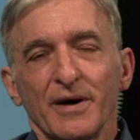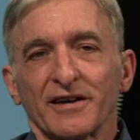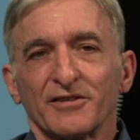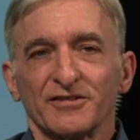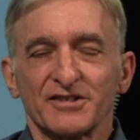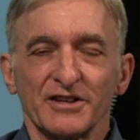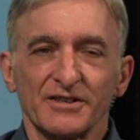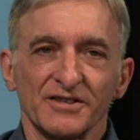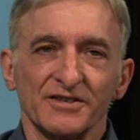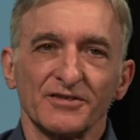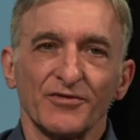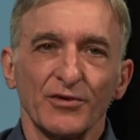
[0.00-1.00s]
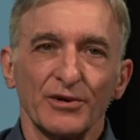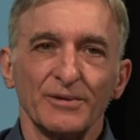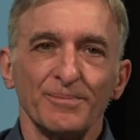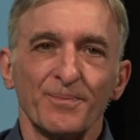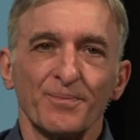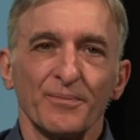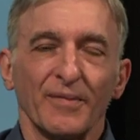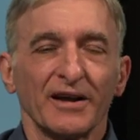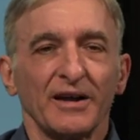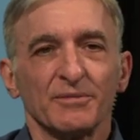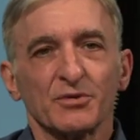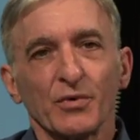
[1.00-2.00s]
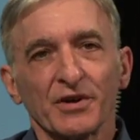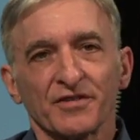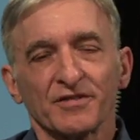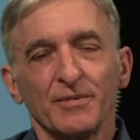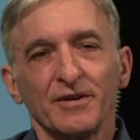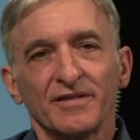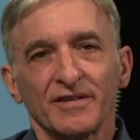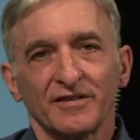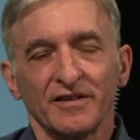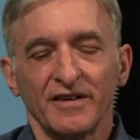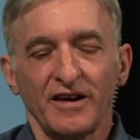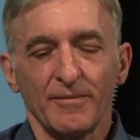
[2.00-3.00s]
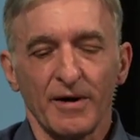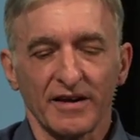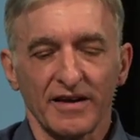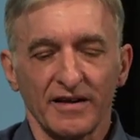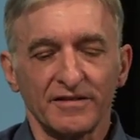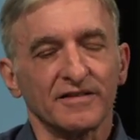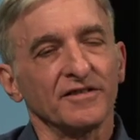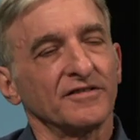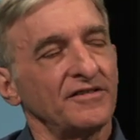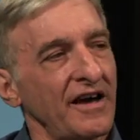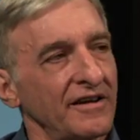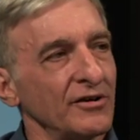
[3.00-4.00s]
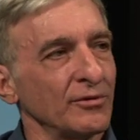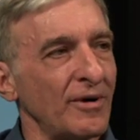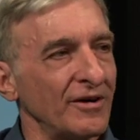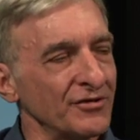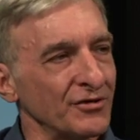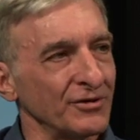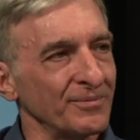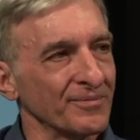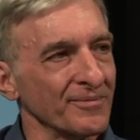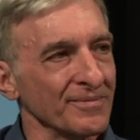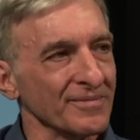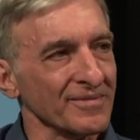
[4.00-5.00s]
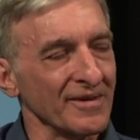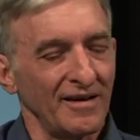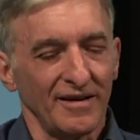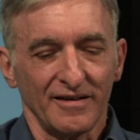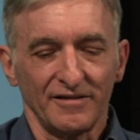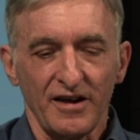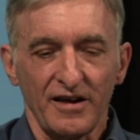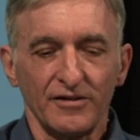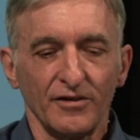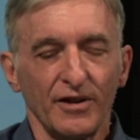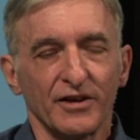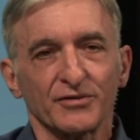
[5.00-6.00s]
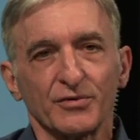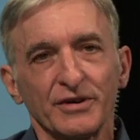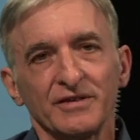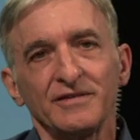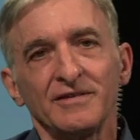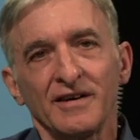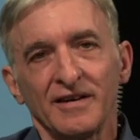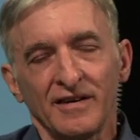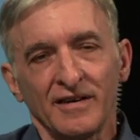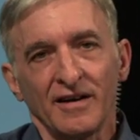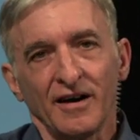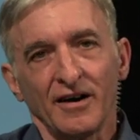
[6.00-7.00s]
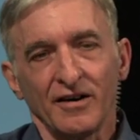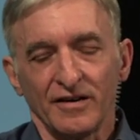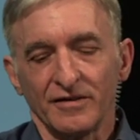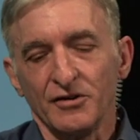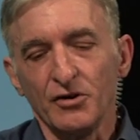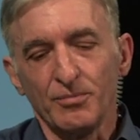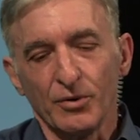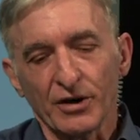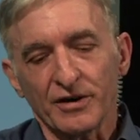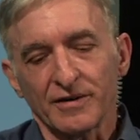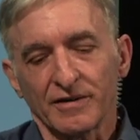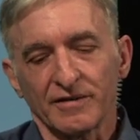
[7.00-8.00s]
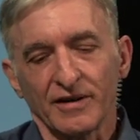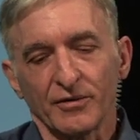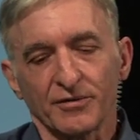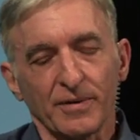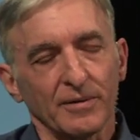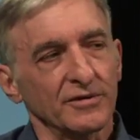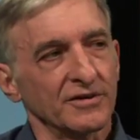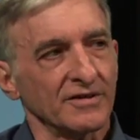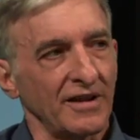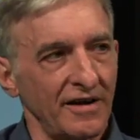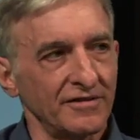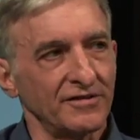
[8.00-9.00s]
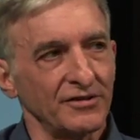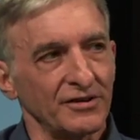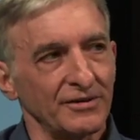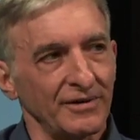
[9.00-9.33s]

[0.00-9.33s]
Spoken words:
back to Citizens Forum. My name is Will Smith, and today my guest is Daniel Marshall. And Daniel has written a new book that was published last year,